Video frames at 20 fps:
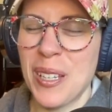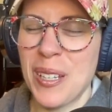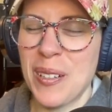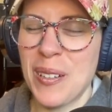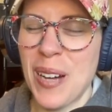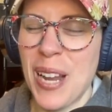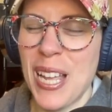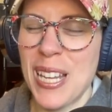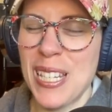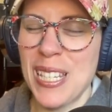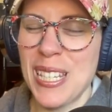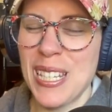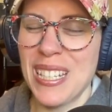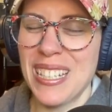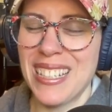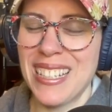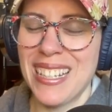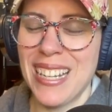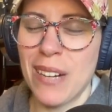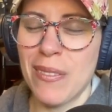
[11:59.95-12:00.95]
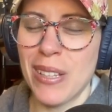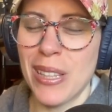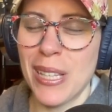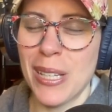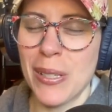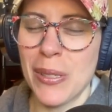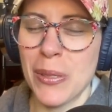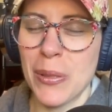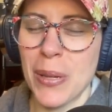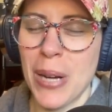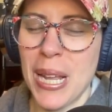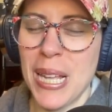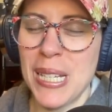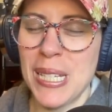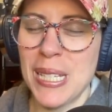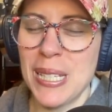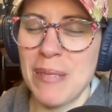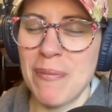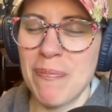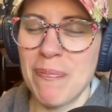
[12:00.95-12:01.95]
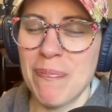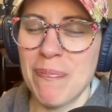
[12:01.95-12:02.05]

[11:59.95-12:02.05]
Great. Everything is great.